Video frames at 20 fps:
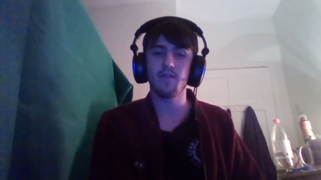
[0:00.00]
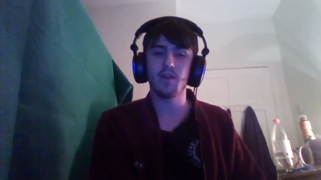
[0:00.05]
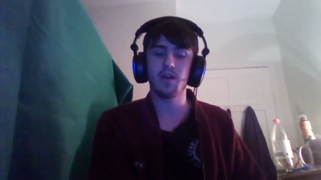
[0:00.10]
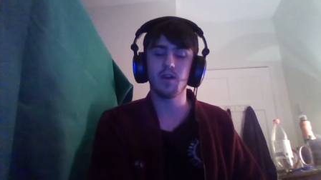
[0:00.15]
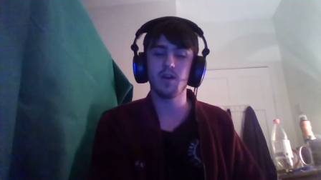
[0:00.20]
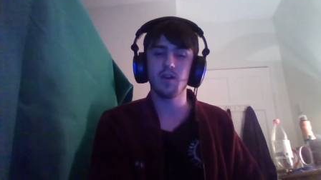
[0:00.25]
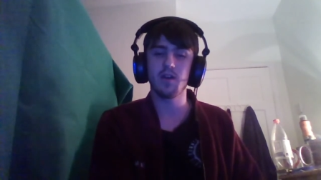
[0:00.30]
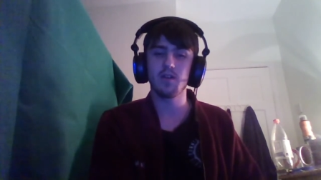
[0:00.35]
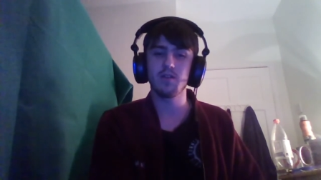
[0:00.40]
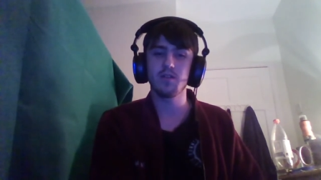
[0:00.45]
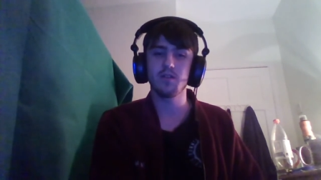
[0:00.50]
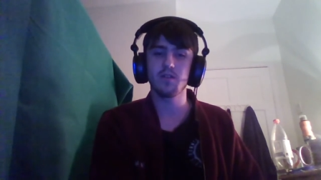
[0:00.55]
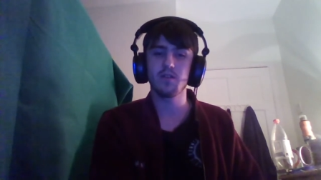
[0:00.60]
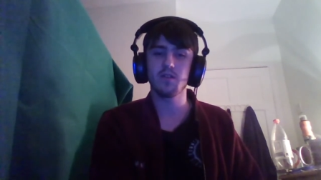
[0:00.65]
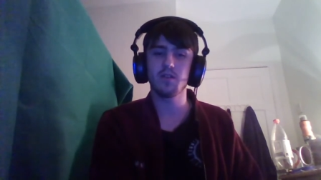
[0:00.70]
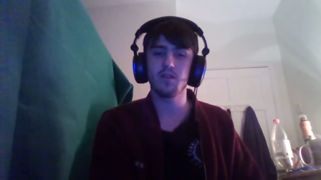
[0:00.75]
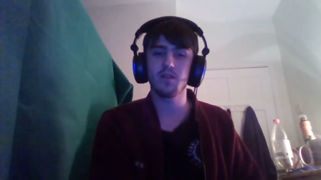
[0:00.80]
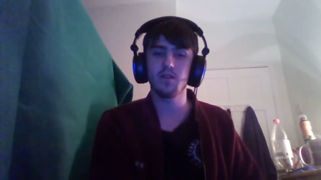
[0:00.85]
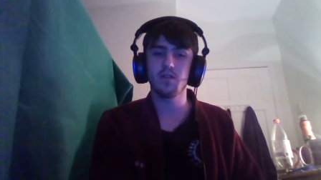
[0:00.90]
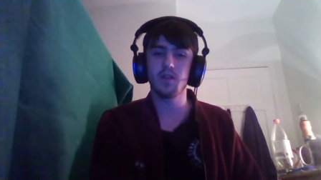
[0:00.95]
Uh,
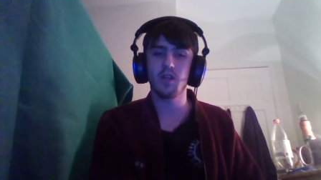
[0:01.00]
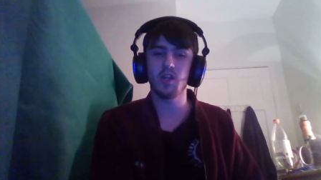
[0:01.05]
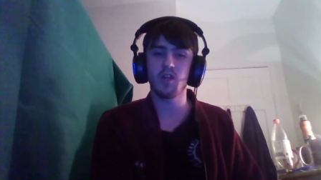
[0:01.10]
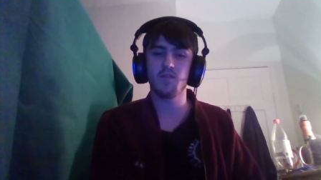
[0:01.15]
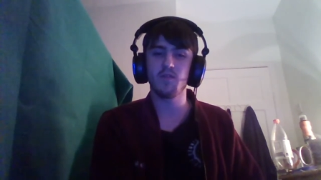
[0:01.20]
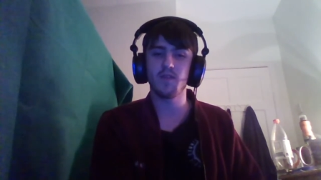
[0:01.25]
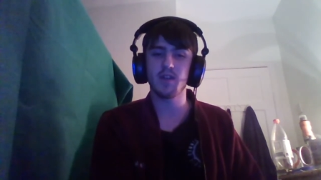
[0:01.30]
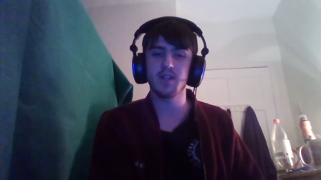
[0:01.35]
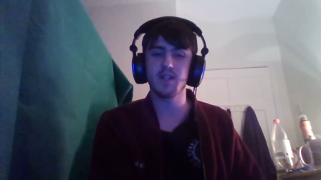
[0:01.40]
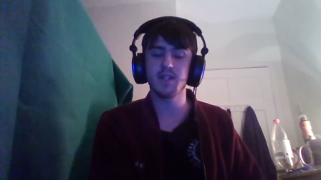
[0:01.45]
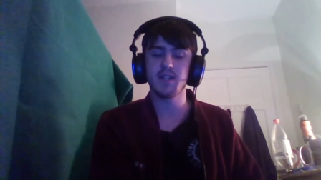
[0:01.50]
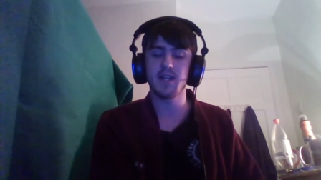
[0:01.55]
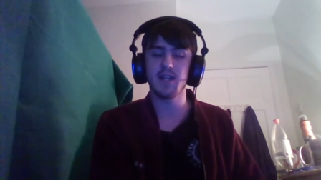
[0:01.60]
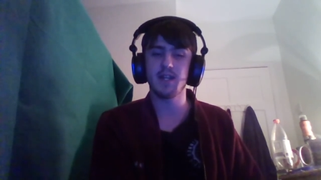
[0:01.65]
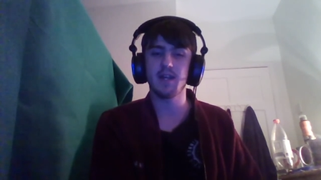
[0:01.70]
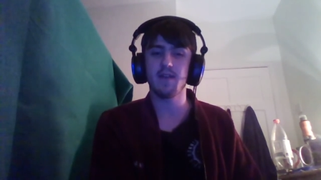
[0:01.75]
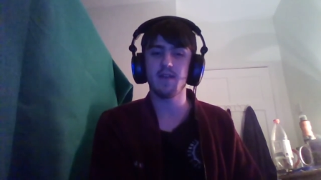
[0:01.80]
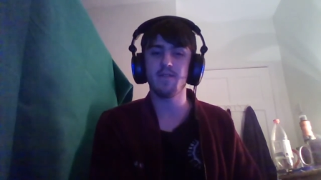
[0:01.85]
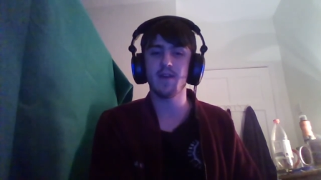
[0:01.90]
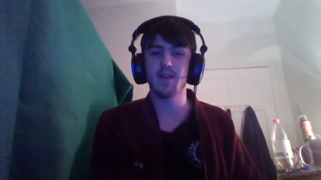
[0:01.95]
university
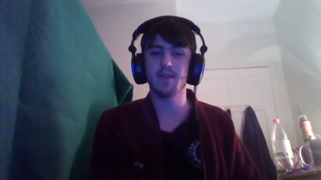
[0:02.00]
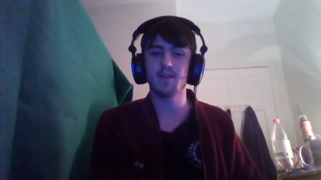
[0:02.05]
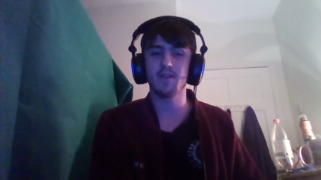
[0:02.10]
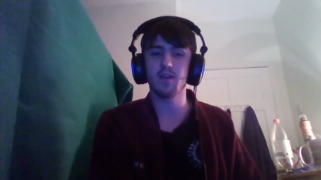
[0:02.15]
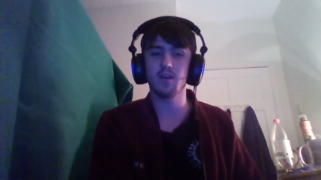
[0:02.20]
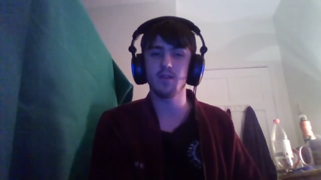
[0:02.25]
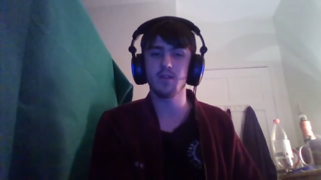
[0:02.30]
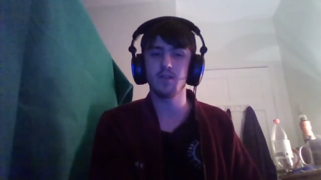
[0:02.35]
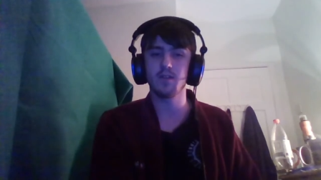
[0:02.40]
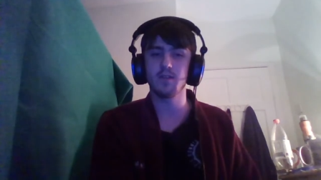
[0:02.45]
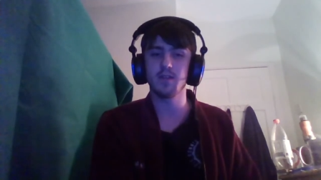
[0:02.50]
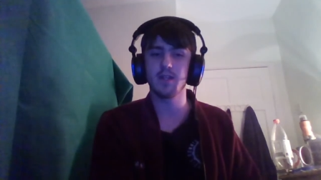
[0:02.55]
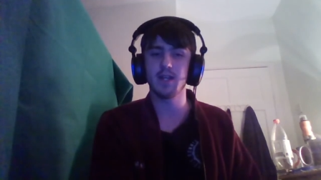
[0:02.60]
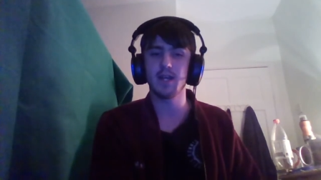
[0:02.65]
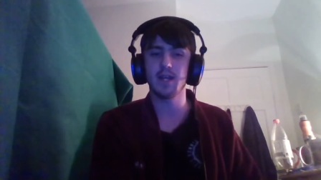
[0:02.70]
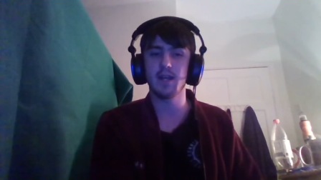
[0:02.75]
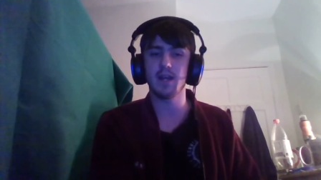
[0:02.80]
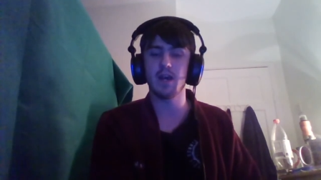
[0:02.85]
that I've had to go to today.